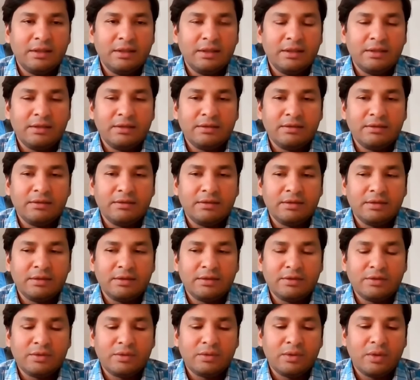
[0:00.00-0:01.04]
And
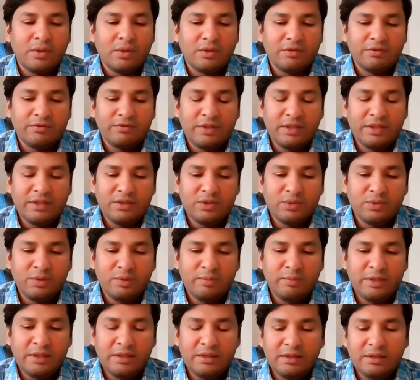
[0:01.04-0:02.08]
so a lot of things
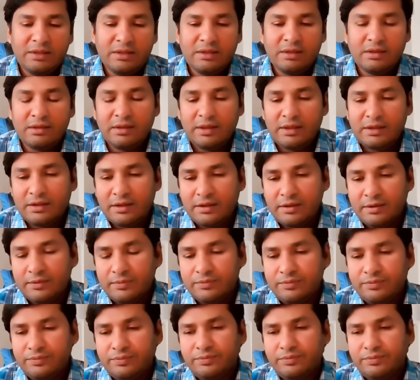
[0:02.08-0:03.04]
will be integrated.